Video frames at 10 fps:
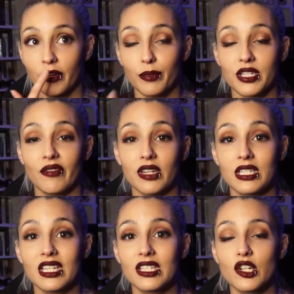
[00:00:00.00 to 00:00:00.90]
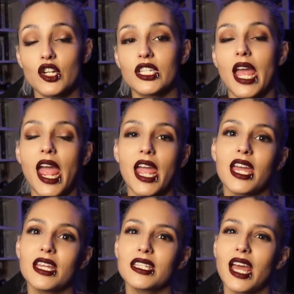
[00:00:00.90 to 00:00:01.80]
Persephone's sisters,
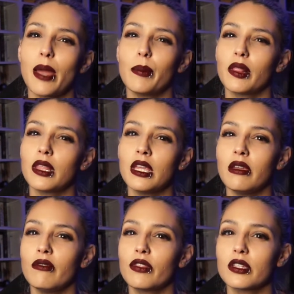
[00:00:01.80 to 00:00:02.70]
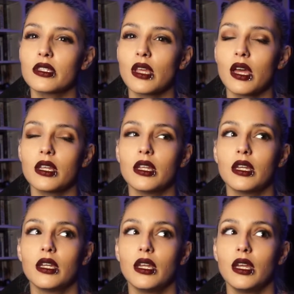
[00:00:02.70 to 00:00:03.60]
and I believe the son
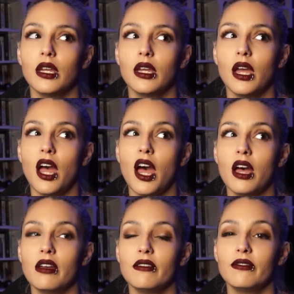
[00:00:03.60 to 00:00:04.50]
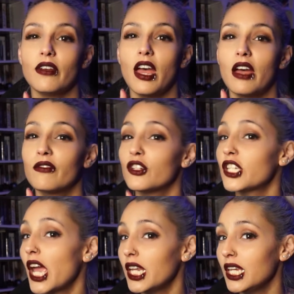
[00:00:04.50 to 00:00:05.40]
of
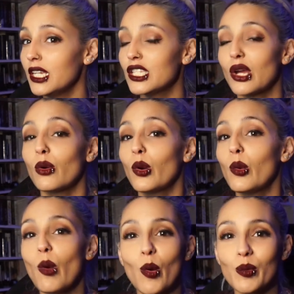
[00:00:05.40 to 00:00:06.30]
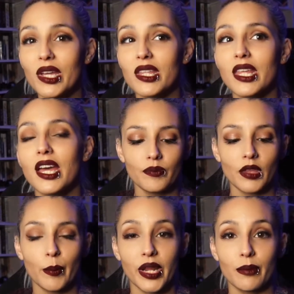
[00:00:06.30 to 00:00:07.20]
Aphrodite. Don't quote me on that,
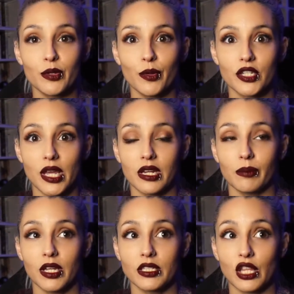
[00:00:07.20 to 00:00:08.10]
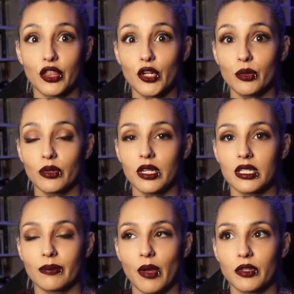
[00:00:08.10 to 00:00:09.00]
but I am super excited because the third one is
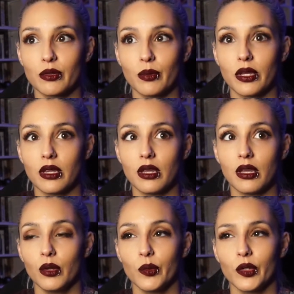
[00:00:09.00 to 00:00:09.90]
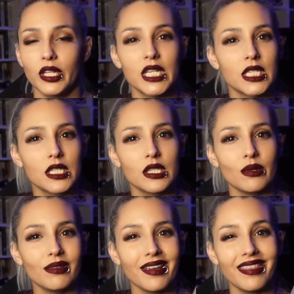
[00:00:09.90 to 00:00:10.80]
about to be released soon, I